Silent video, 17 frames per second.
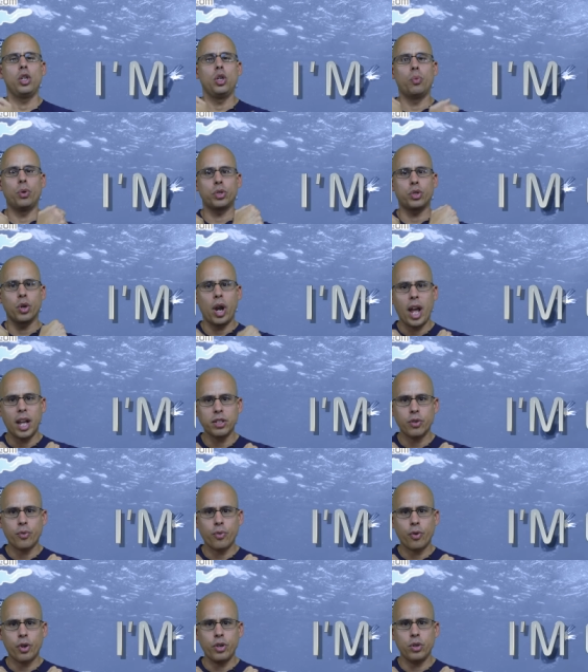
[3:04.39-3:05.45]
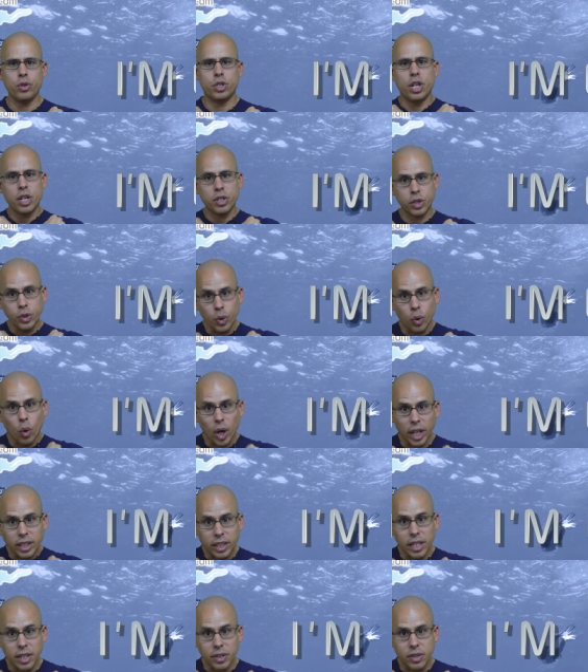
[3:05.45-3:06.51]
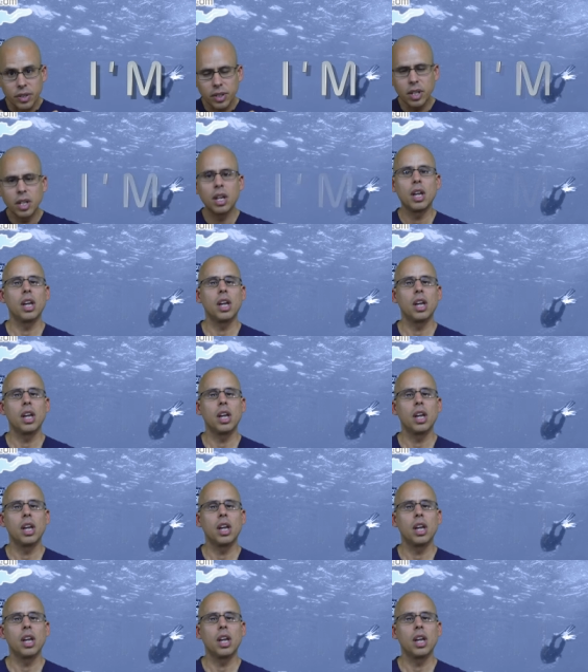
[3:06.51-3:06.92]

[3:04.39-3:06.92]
you put your hands in front of your chest and you go like this.